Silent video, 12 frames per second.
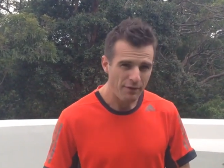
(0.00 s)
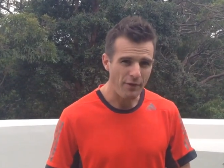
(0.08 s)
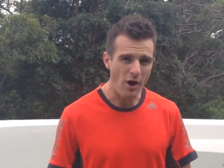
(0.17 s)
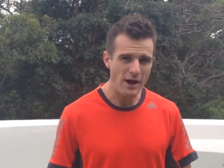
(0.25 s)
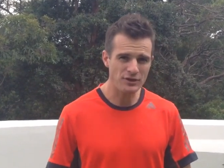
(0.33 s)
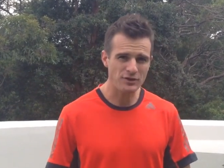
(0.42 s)

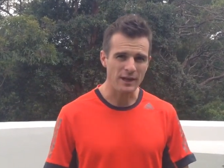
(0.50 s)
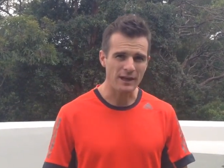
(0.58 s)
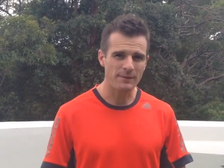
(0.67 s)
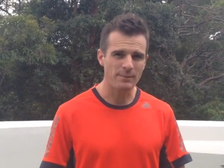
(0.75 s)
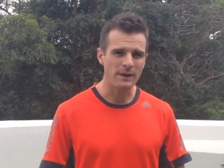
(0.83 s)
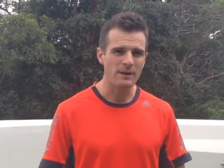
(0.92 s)
thigh
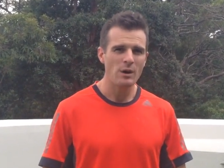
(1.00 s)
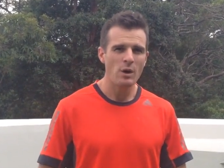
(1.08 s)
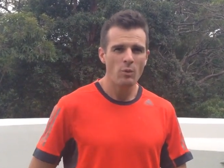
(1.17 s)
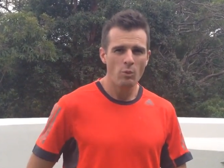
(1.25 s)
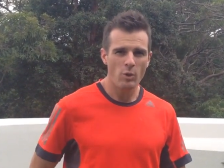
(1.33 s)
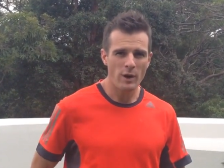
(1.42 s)
strength, but
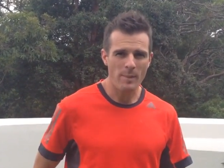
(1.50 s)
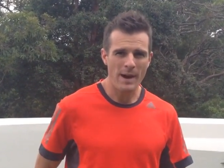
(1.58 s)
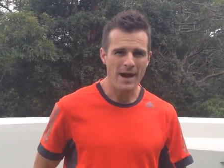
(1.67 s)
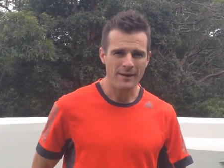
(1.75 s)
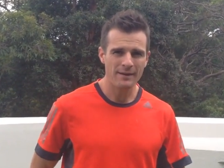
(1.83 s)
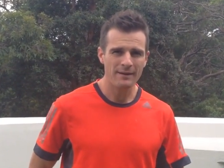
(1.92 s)
what
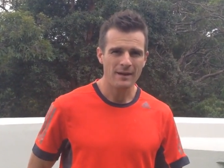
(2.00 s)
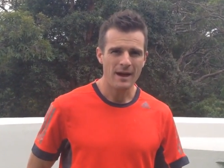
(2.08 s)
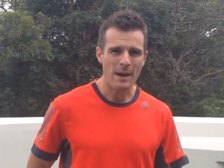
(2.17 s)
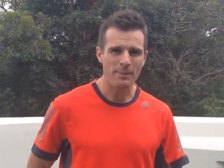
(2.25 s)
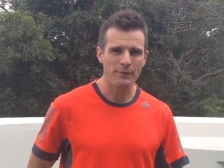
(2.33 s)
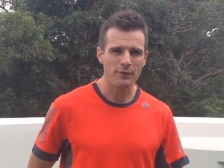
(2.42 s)
about
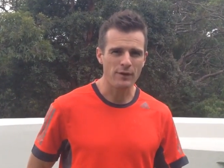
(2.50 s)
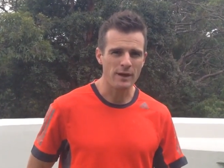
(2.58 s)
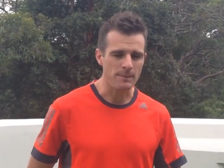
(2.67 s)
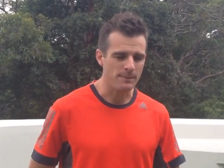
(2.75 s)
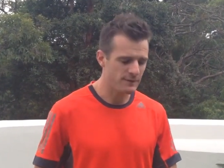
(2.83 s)
up and through the hip?